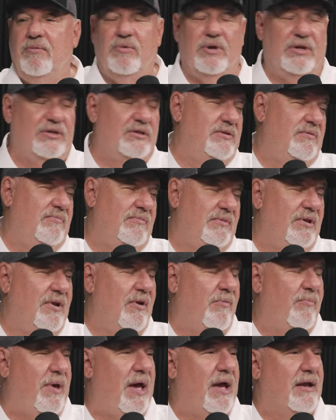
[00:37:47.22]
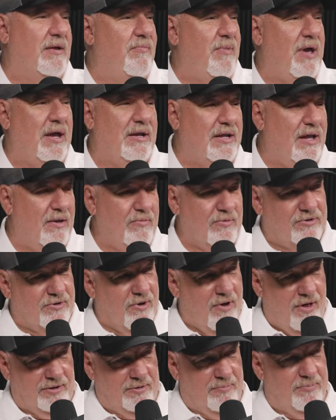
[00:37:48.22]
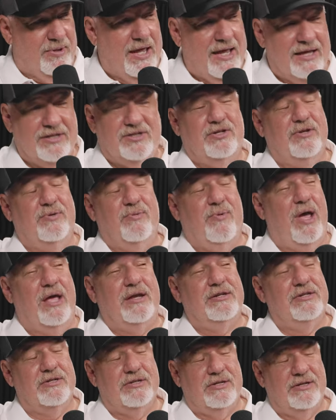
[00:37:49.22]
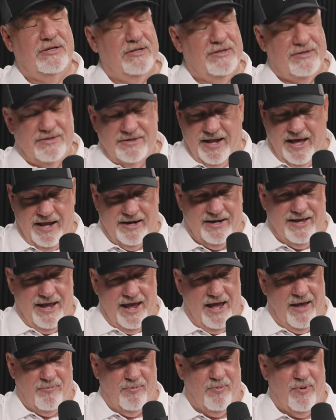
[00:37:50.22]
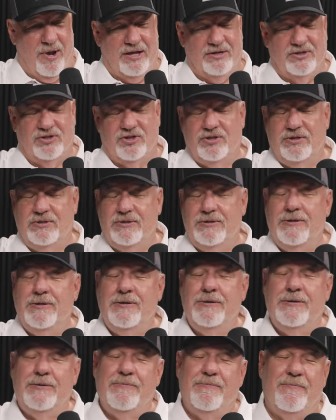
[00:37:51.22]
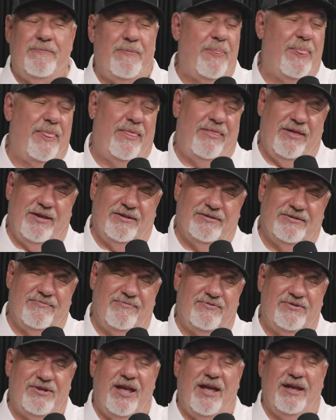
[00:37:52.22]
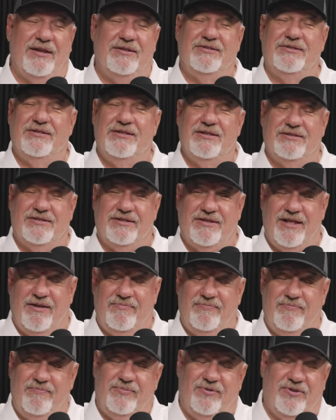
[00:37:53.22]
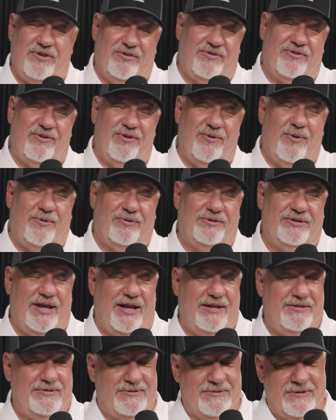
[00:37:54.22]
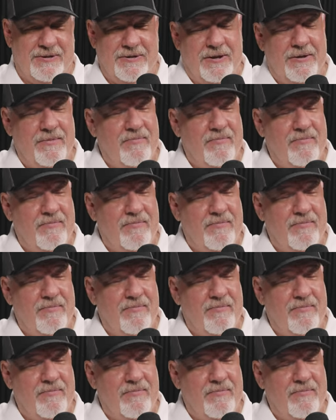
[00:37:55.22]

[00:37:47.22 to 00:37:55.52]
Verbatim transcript: which you know back in my day was called a pitching wedge, yes, not a gap wedge. Yeah, things have changed. Things have changed since then, since the old days.